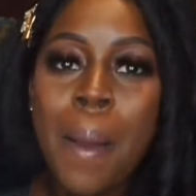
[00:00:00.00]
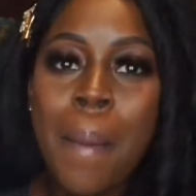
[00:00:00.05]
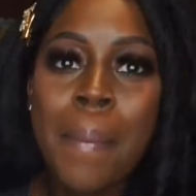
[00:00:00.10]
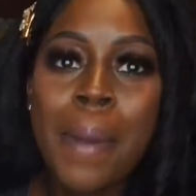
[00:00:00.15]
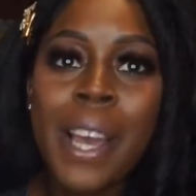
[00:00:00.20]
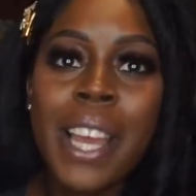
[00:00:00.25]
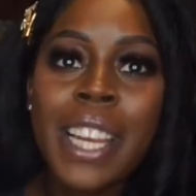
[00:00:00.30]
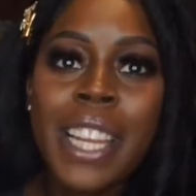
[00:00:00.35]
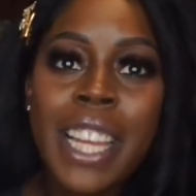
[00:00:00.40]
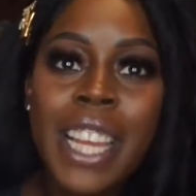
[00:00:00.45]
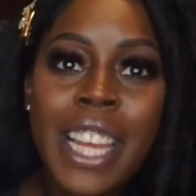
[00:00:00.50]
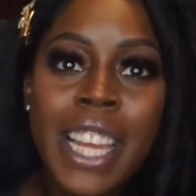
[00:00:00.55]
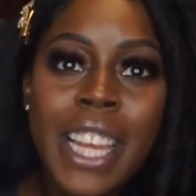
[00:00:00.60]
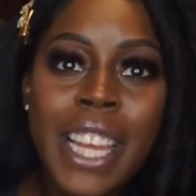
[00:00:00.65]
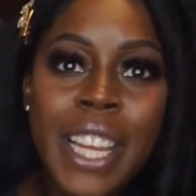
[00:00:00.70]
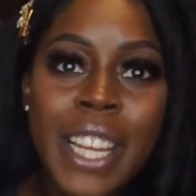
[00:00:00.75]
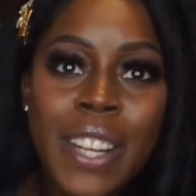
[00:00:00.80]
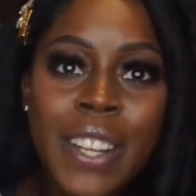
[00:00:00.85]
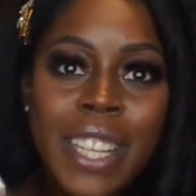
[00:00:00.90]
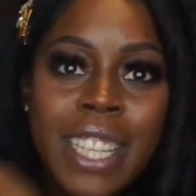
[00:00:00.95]
But
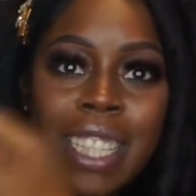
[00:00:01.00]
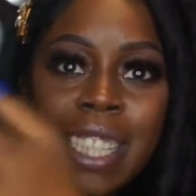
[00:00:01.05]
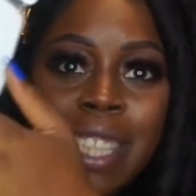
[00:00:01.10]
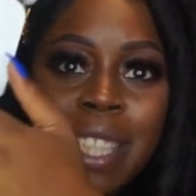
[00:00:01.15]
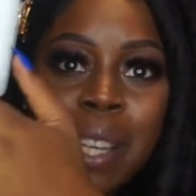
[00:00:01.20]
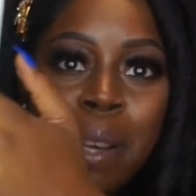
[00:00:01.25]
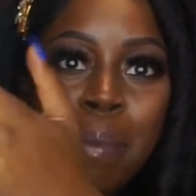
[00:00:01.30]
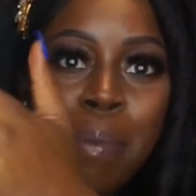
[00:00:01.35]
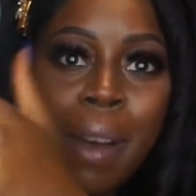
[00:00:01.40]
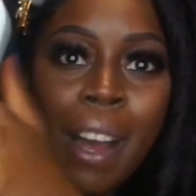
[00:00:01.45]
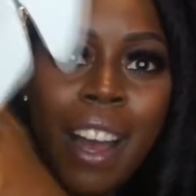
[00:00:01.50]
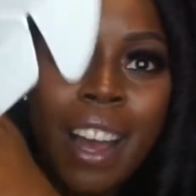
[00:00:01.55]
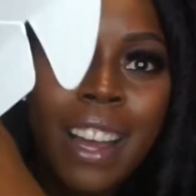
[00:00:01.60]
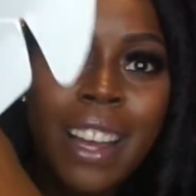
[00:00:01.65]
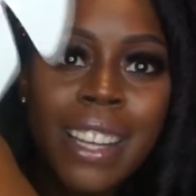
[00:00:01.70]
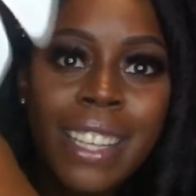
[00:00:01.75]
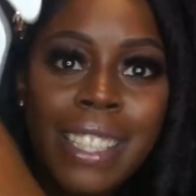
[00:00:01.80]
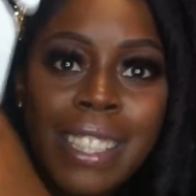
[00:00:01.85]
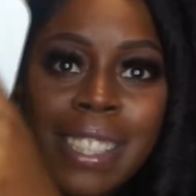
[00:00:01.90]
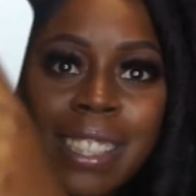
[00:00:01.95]
here is the
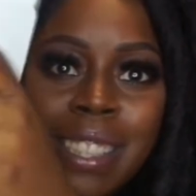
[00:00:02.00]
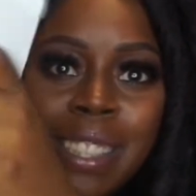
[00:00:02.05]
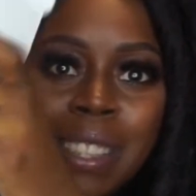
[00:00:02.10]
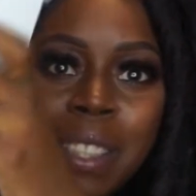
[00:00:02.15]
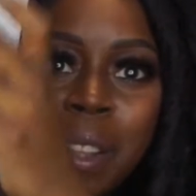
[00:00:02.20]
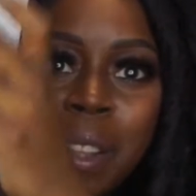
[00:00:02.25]
box.